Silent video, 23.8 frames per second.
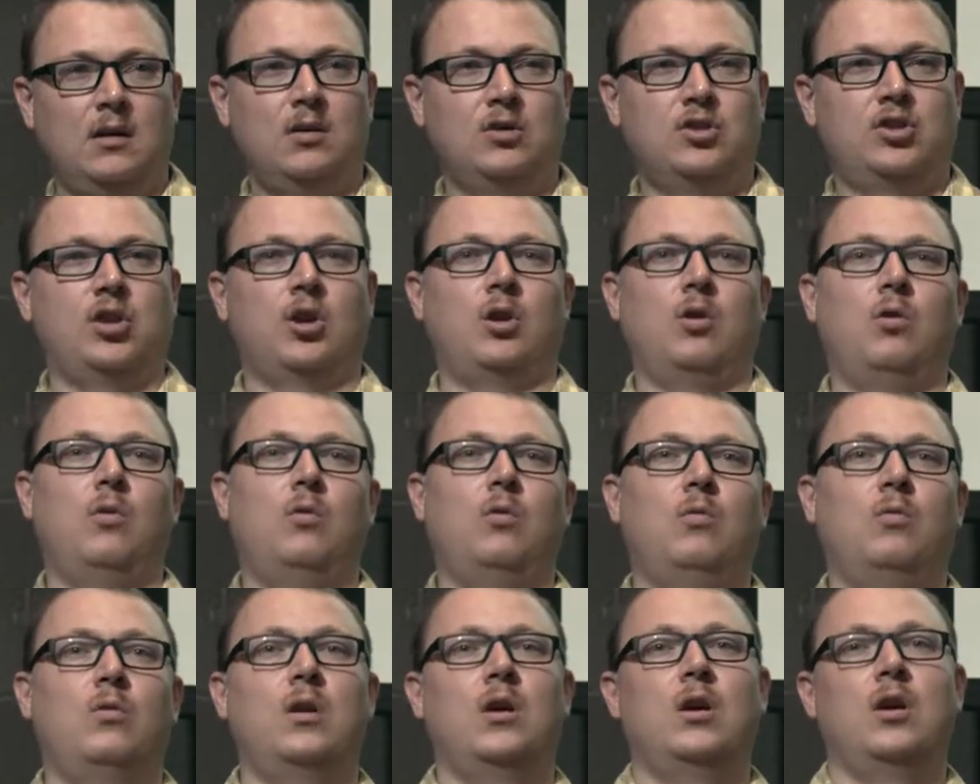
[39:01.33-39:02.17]

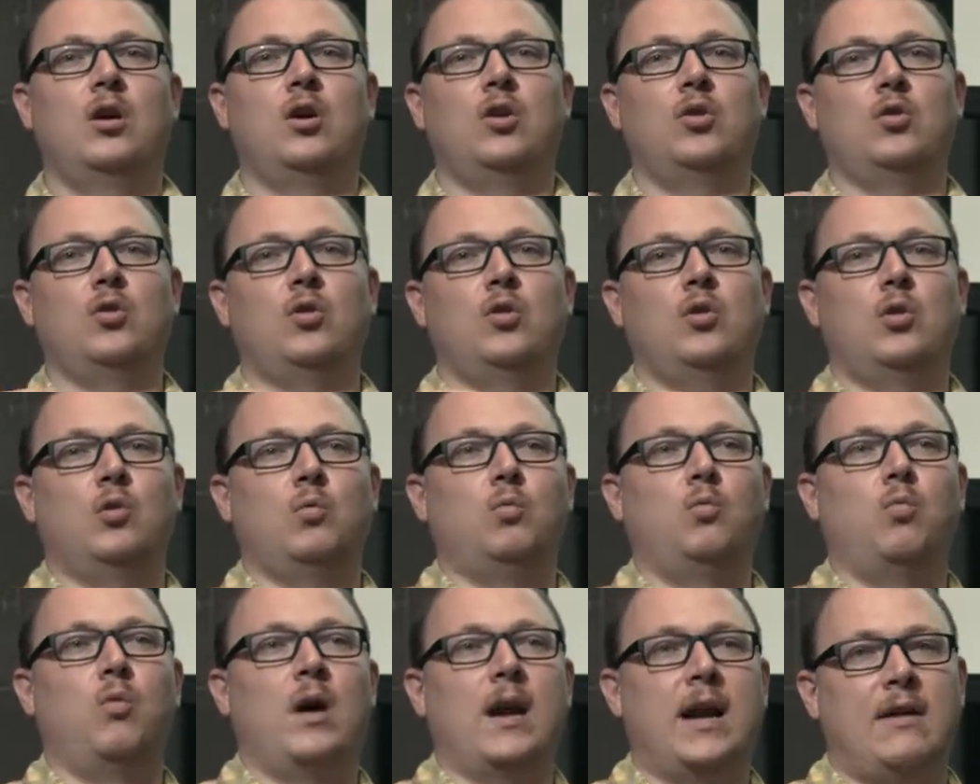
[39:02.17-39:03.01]
So
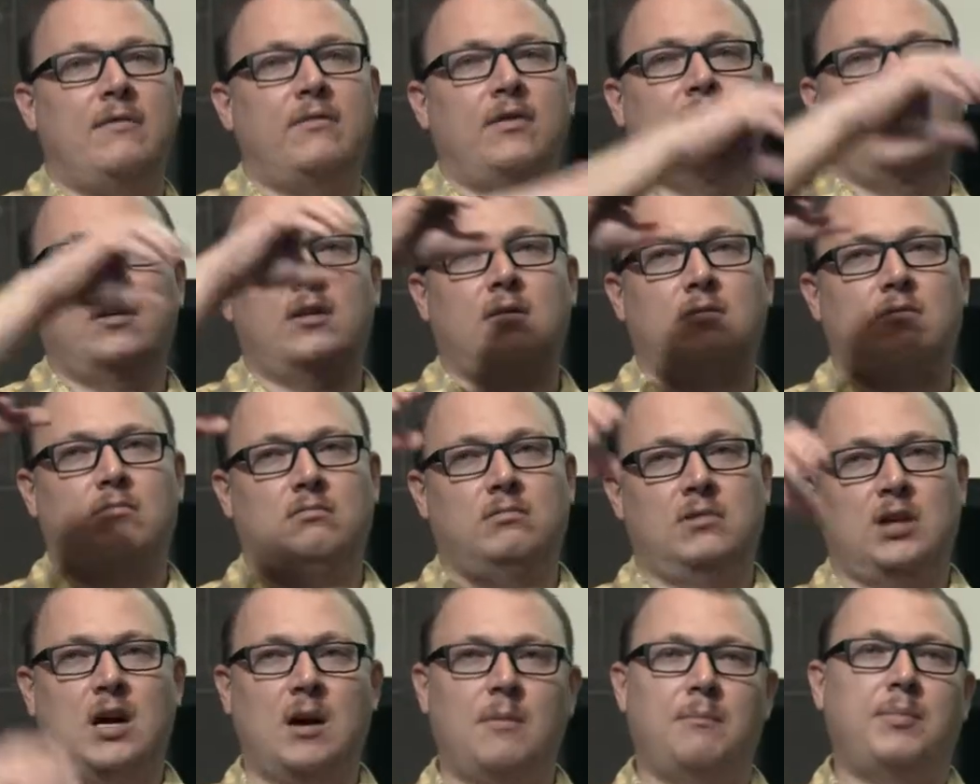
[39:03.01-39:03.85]
whatever
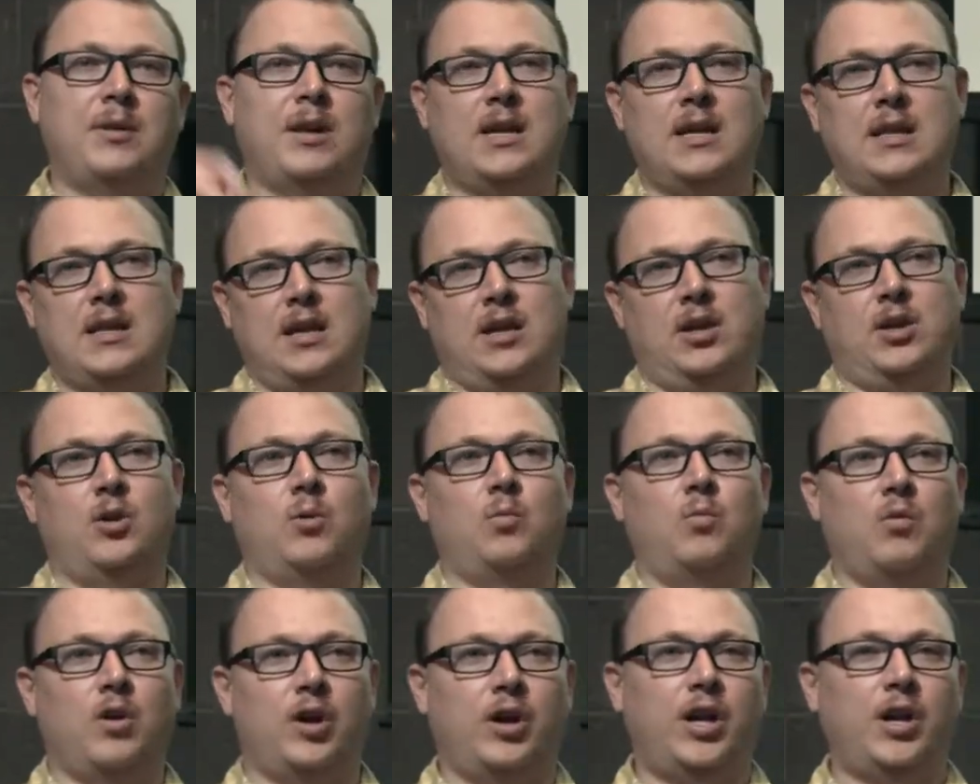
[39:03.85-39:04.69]
company that you're
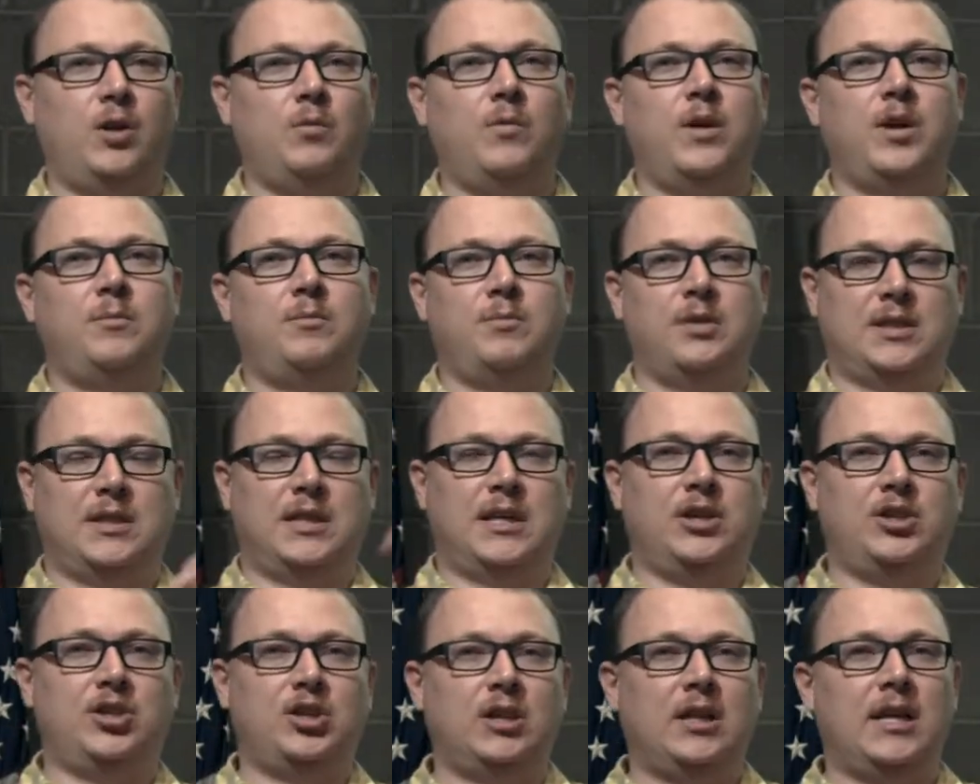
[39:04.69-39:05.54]
working with
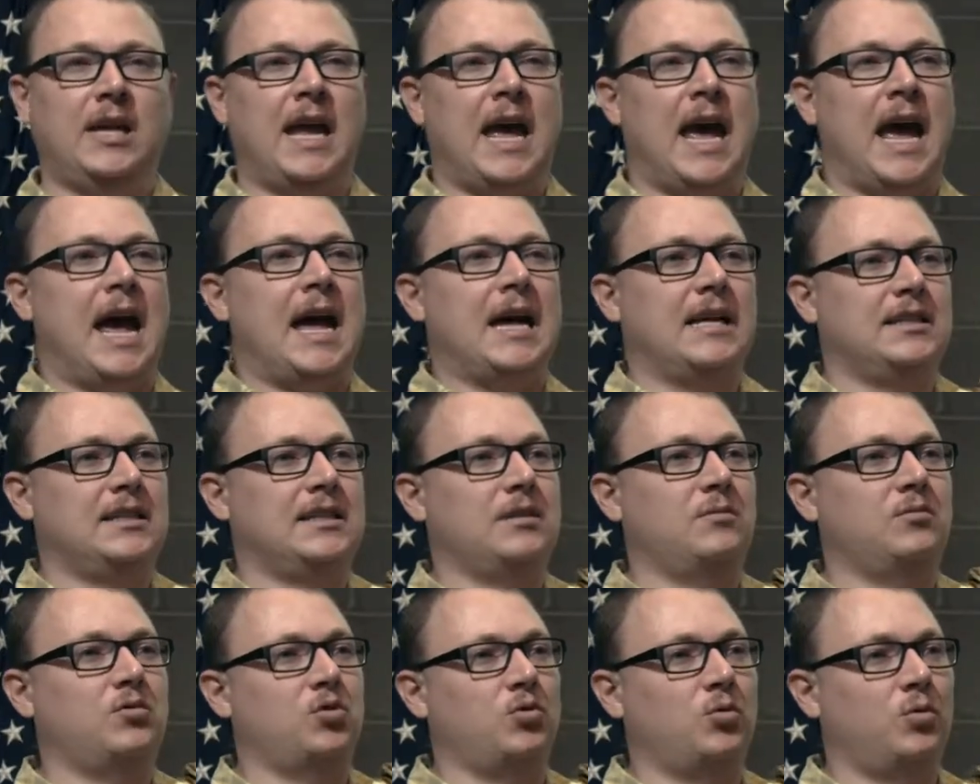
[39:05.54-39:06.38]
potentially has
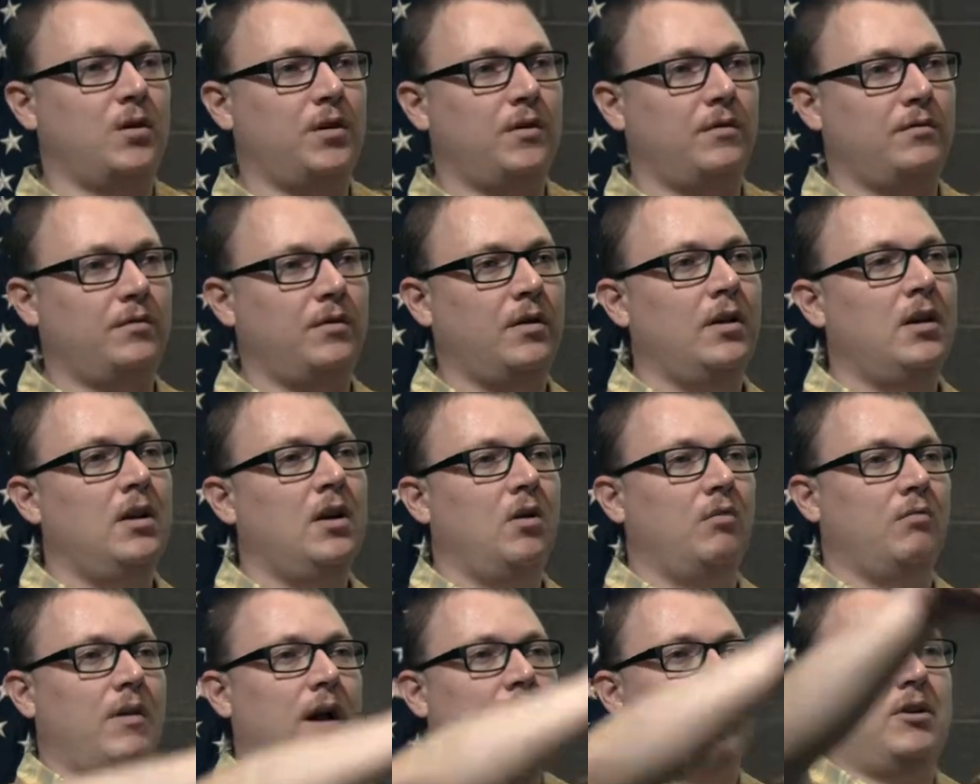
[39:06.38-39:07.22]
some sort of
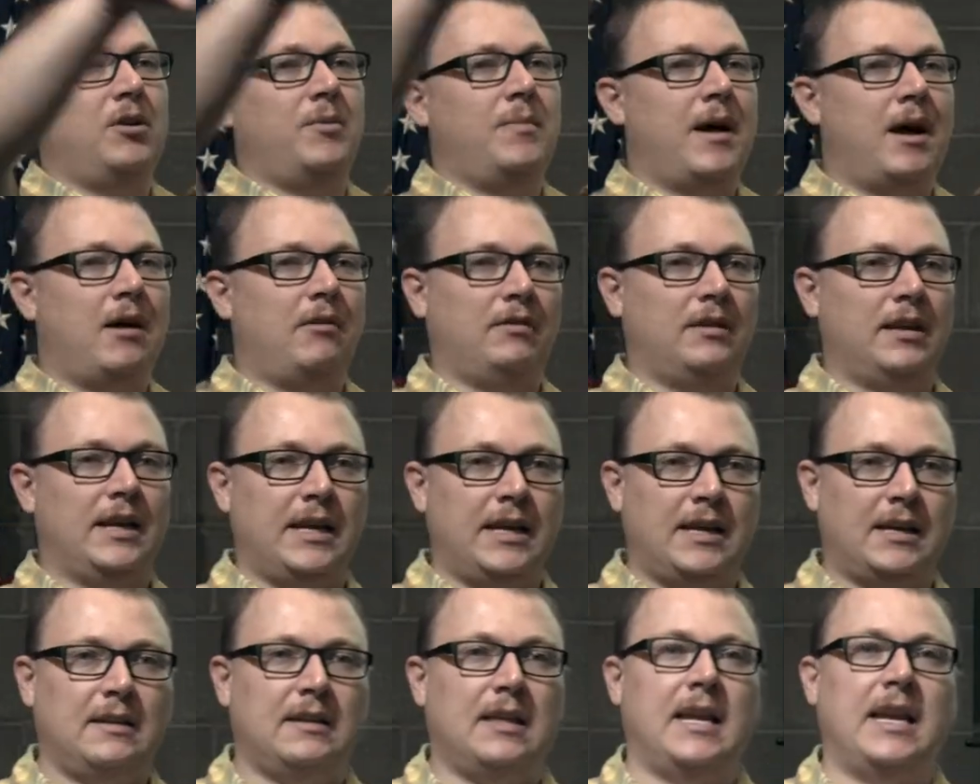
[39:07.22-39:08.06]
roundabout
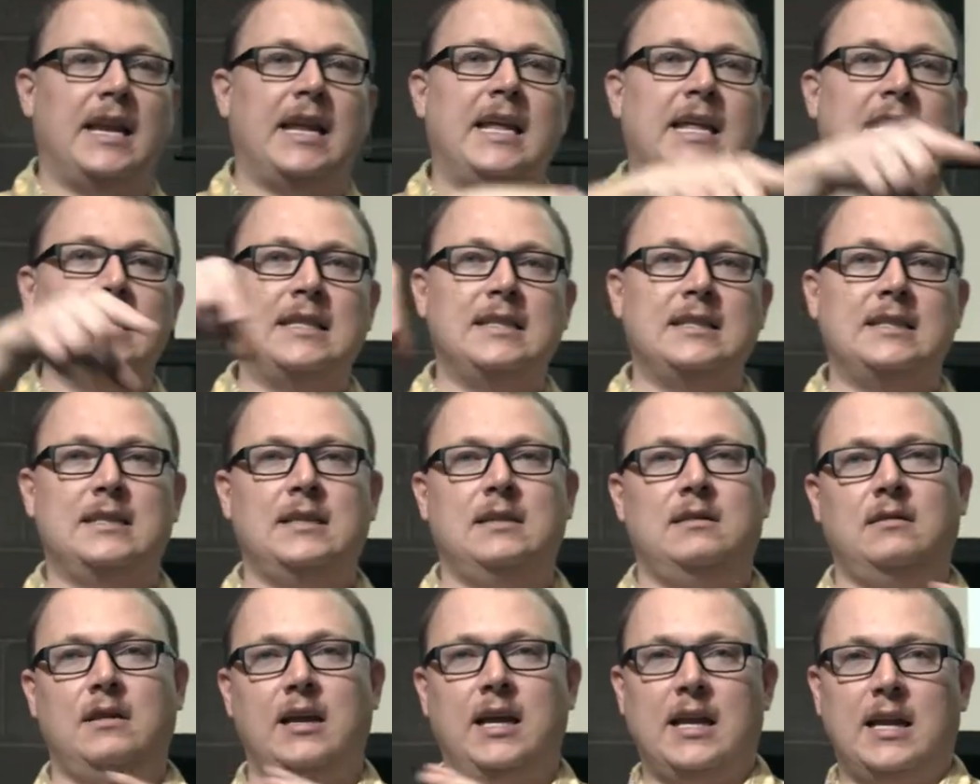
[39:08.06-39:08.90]
link that ends
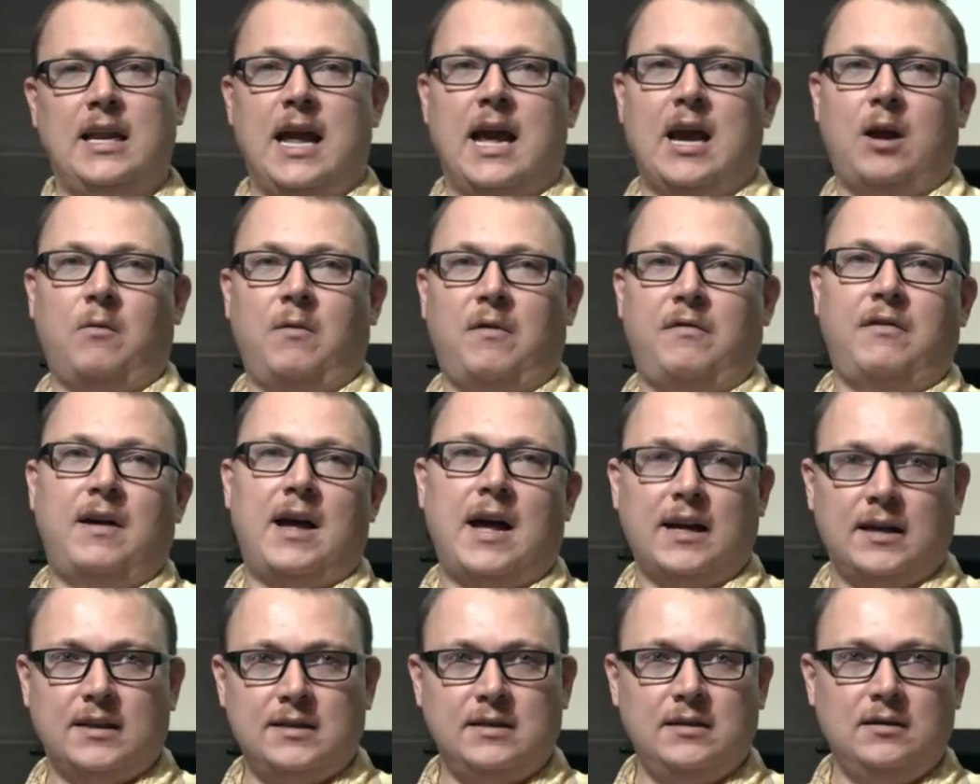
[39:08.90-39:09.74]
in
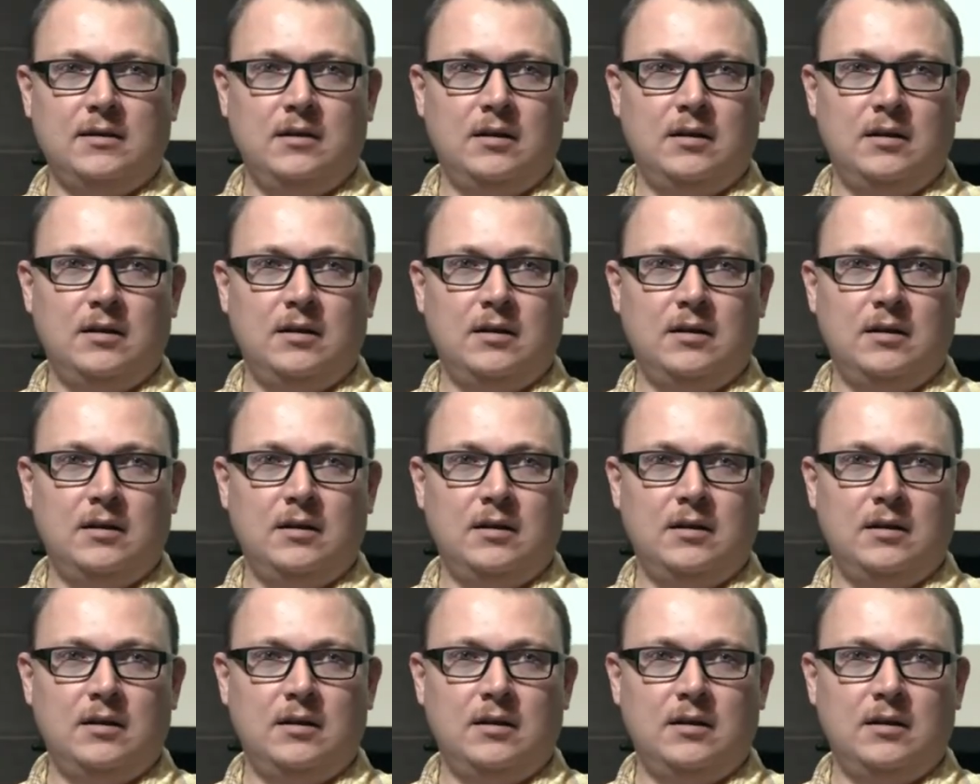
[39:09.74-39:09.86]
Equifax.